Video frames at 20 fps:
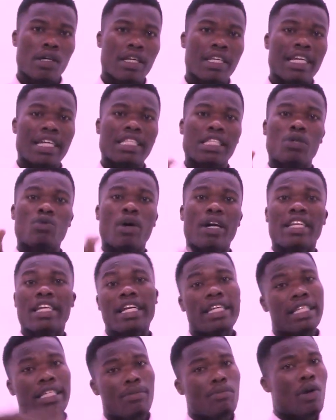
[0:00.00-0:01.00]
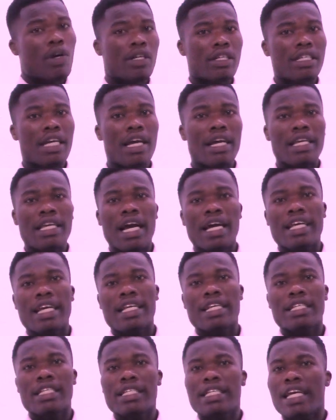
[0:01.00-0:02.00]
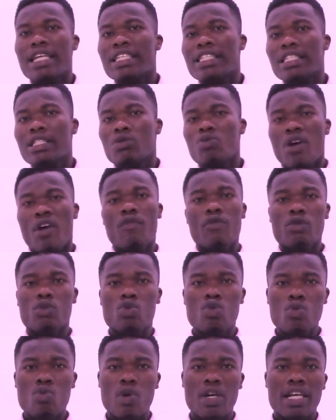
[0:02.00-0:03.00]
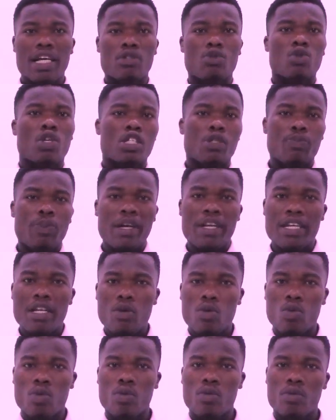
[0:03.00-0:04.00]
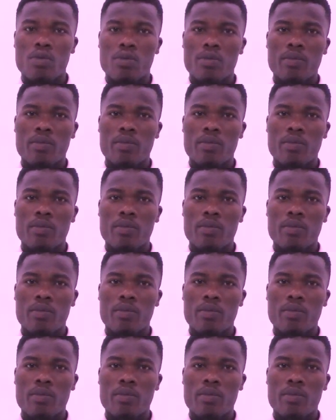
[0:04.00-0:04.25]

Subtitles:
yet so one demon ye UF school mo ya suspend o